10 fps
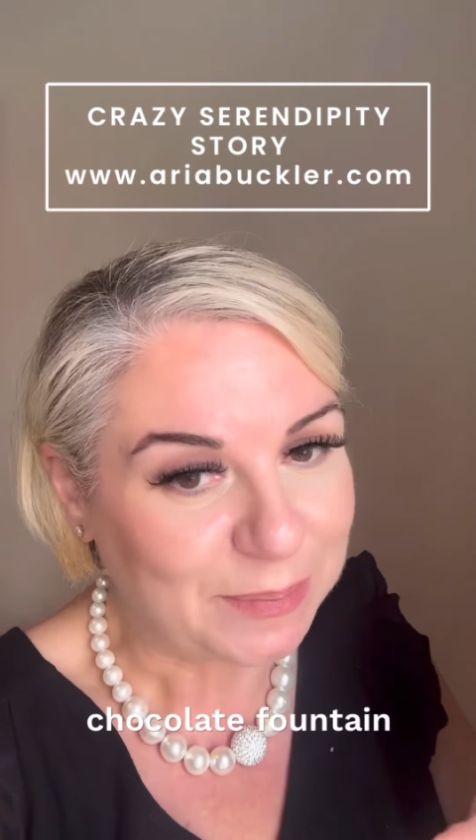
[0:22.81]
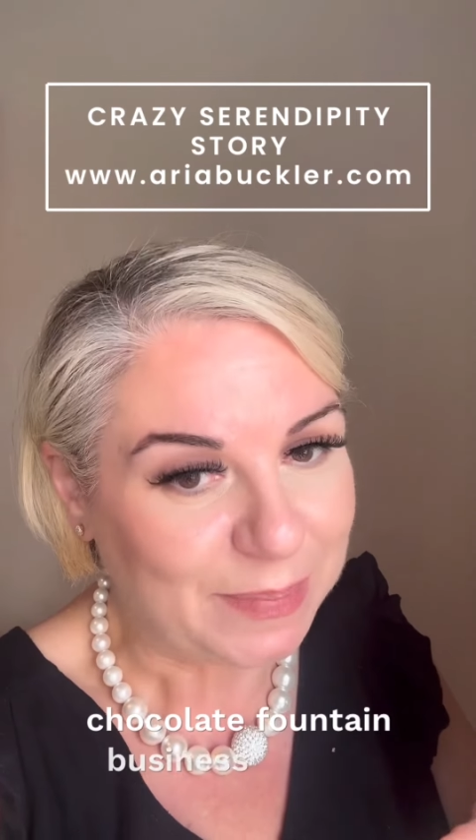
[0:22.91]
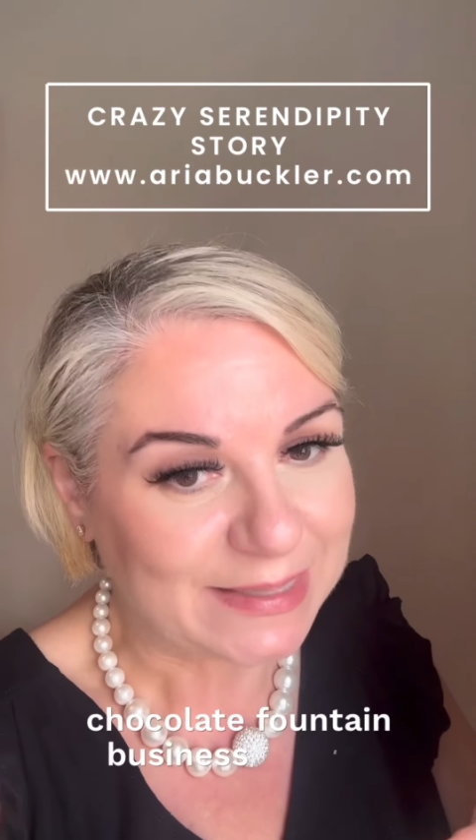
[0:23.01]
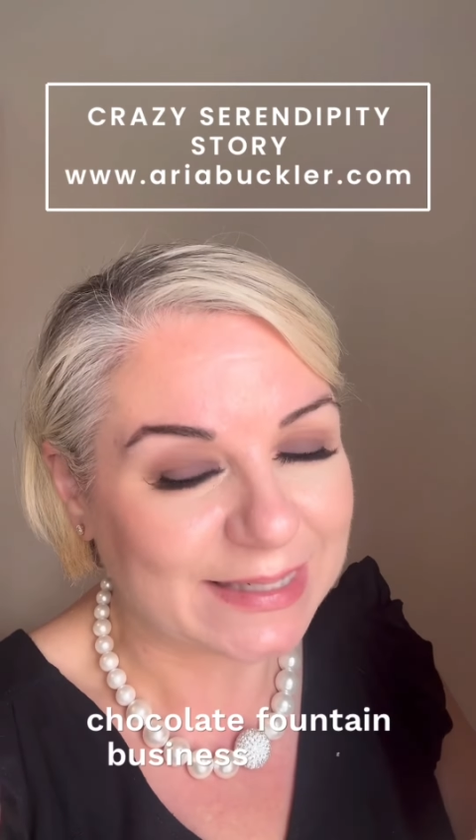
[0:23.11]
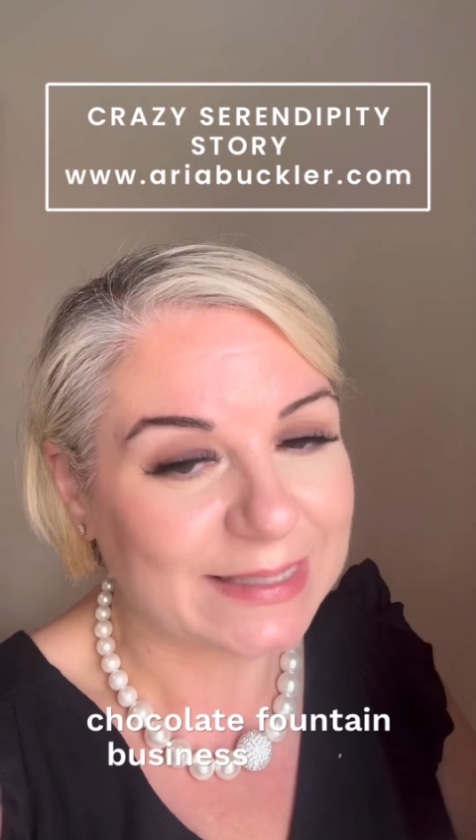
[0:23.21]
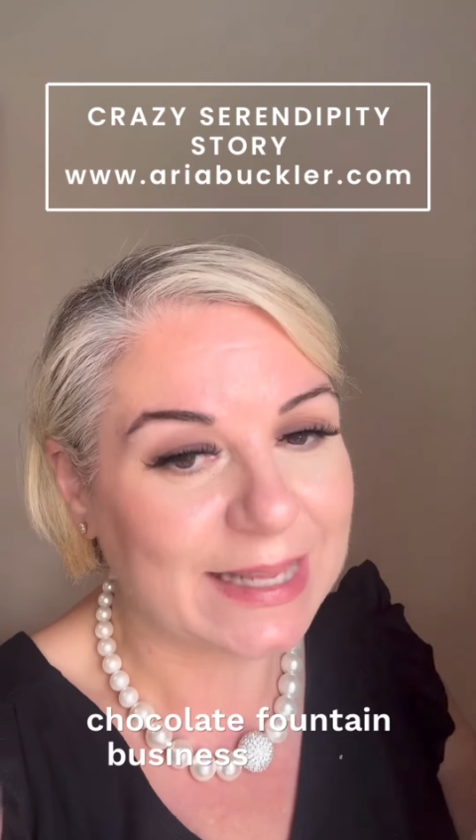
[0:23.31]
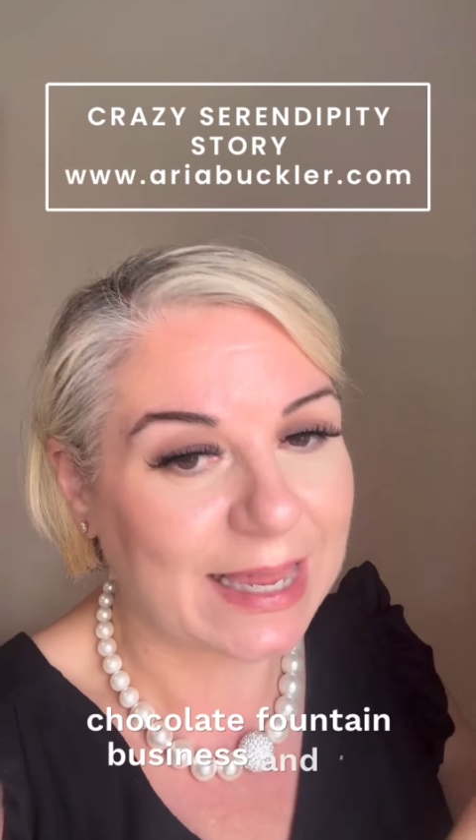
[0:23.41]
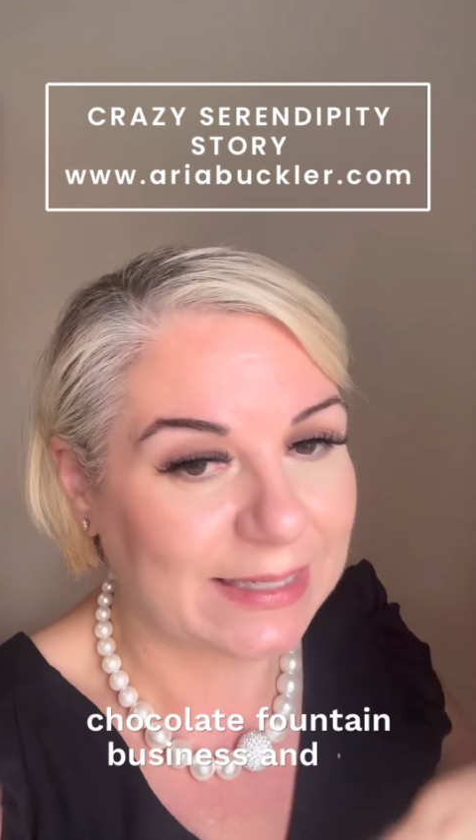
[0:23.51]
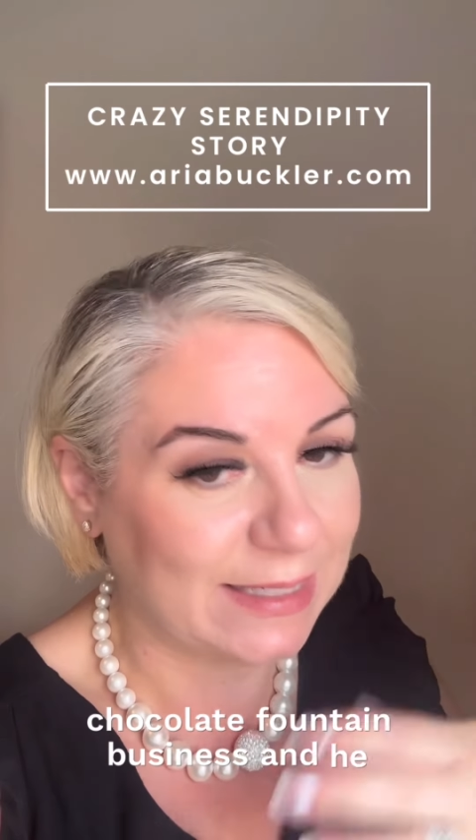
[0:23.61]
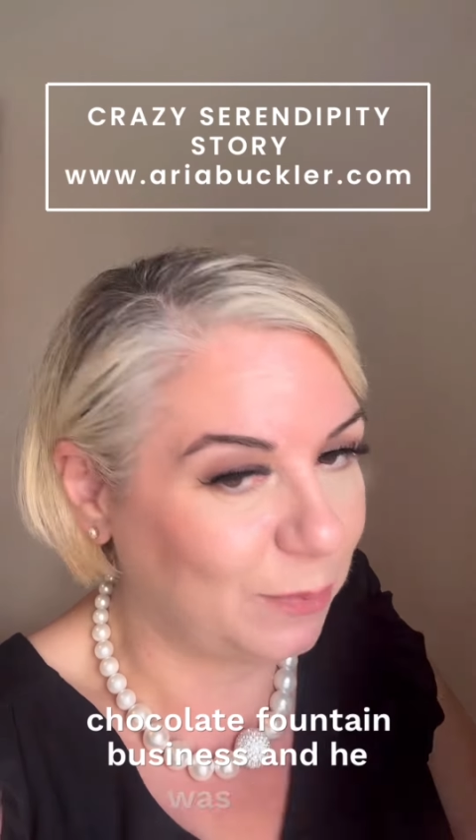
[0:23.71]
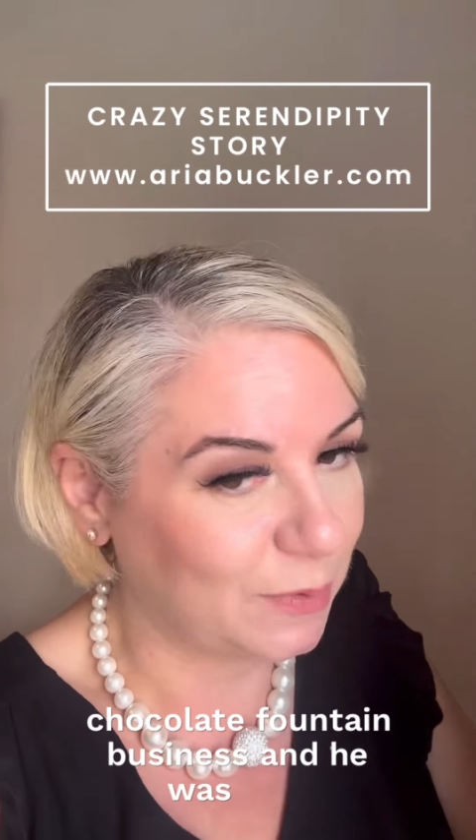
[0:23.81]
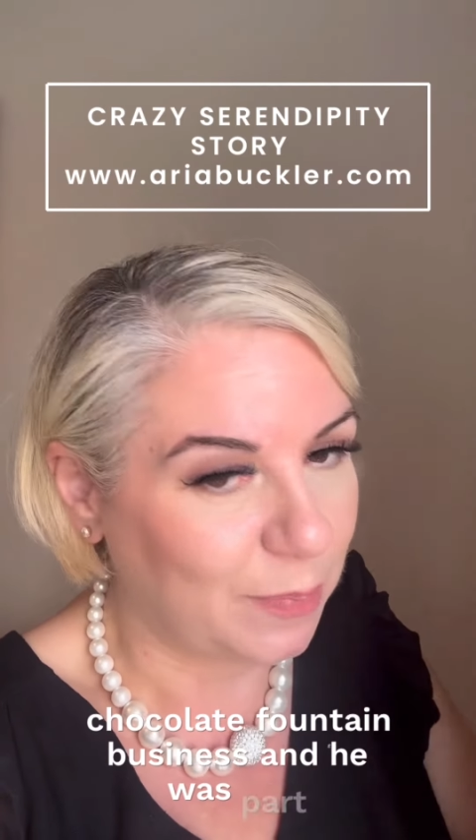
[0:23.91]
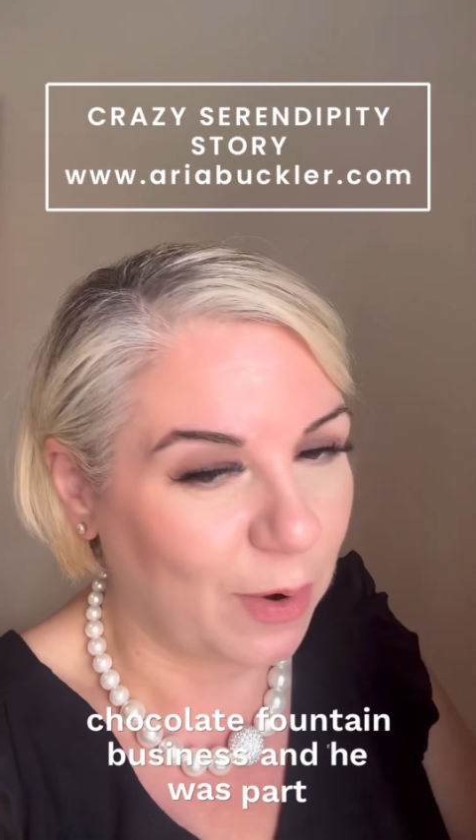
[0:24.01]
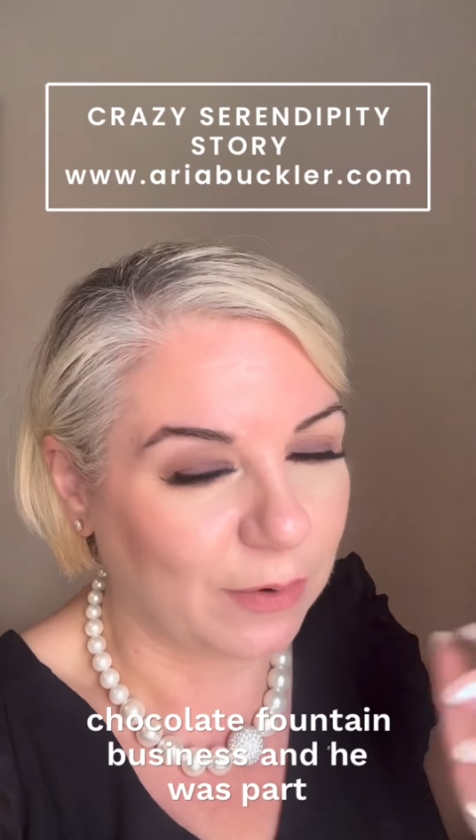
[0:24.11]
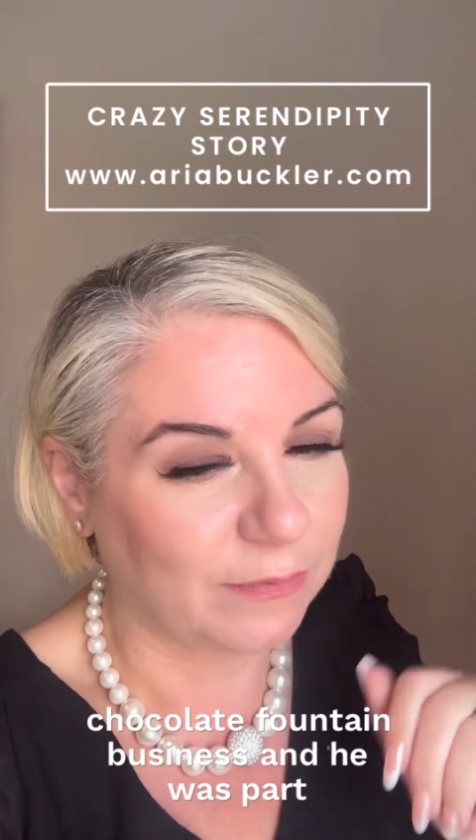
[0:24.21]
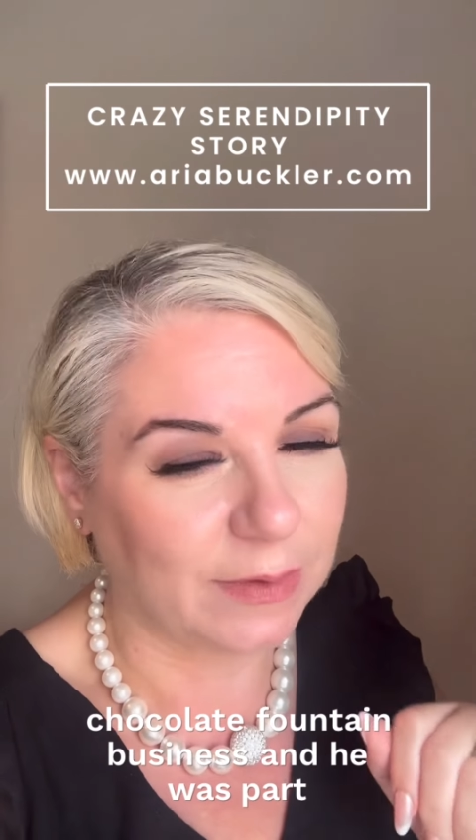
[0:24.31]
business, and he was part